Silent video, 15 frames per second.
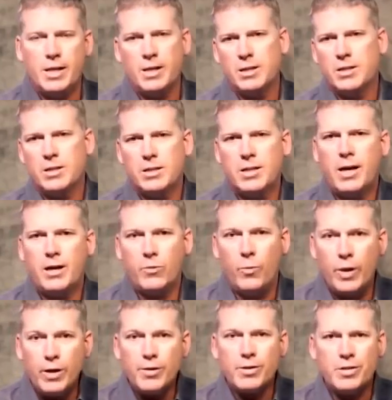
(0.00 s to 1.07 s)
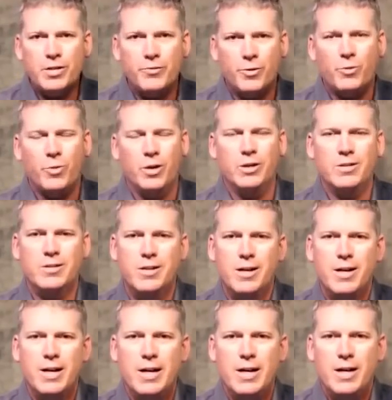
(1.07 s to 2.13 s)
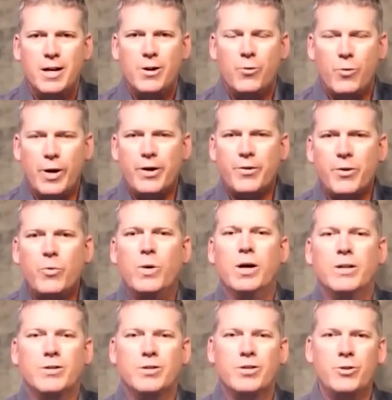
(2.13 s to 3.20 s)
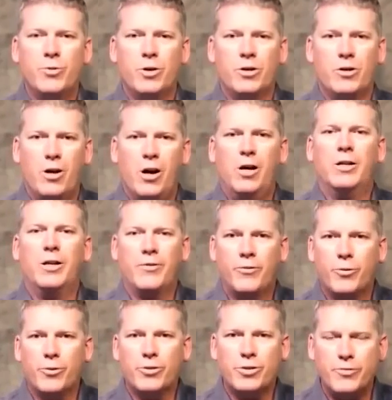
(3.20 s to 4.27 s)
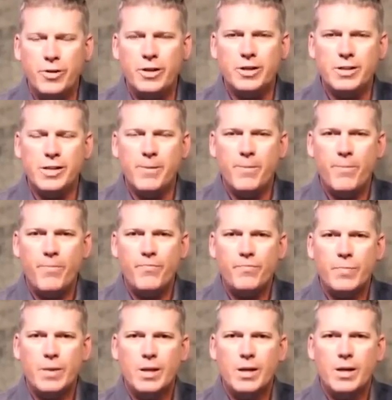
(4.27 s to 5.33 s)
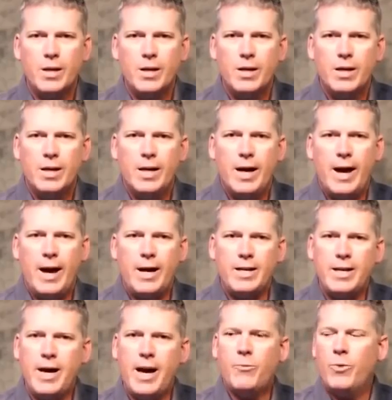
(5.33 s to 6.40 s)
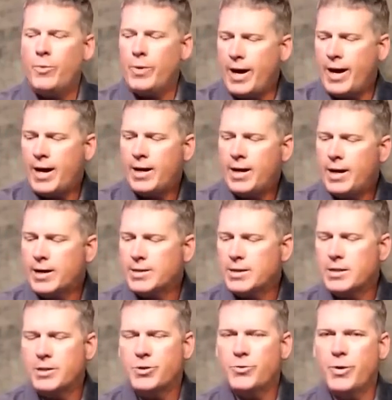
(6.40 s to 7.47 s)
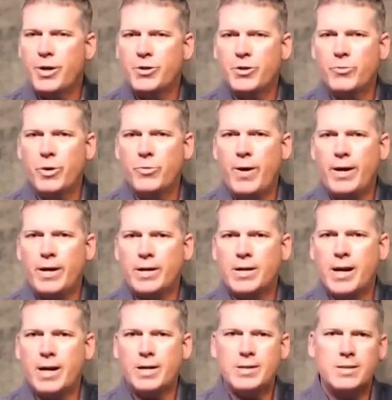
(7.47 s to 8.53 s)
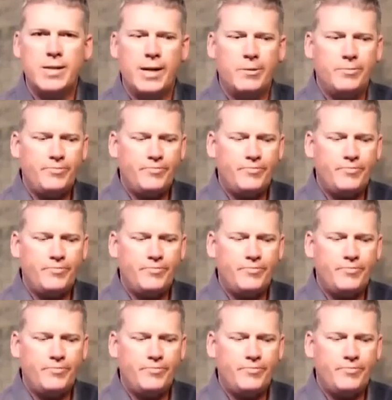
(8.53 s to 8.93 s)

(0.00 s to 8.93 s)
in society. We are the civil ones. We are the ones who are calling for civility. And yet, when we analyze the situation, we recognize that